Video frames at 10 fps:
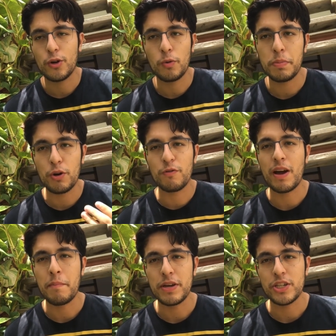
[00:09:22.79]
Don't be over
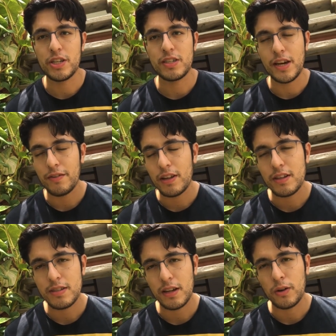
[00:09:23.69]
ambitious, set
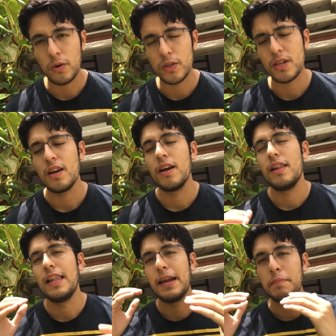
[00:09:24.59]
realistic goals,
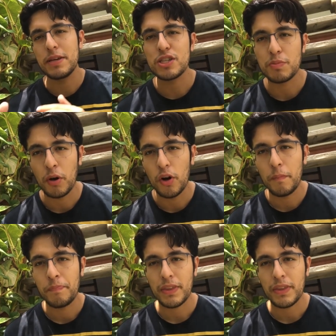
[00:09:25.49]
let it be small.